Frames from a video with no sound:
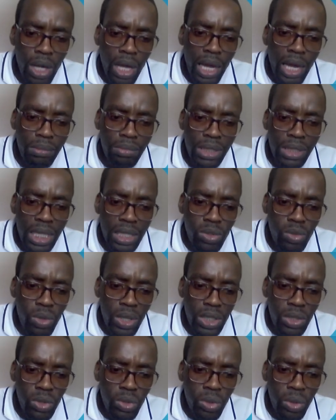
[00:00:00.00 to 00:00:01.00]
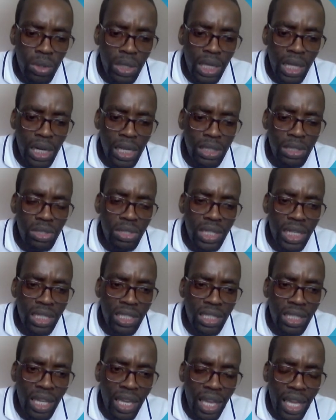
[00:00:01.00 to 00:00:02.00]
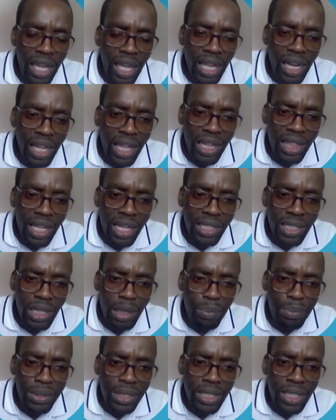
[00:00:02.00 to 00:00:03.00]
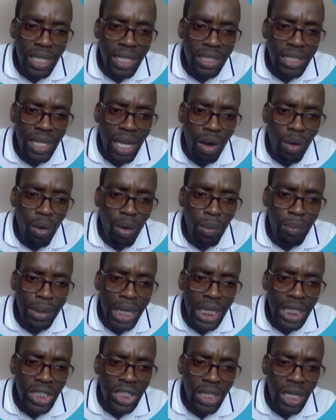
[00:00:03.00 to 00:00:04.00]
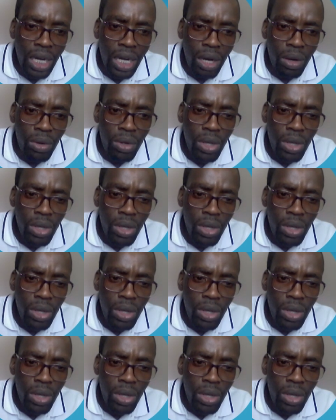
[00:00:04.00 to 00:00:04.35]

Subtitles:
I'm just going to illustrate the area that represents our marginal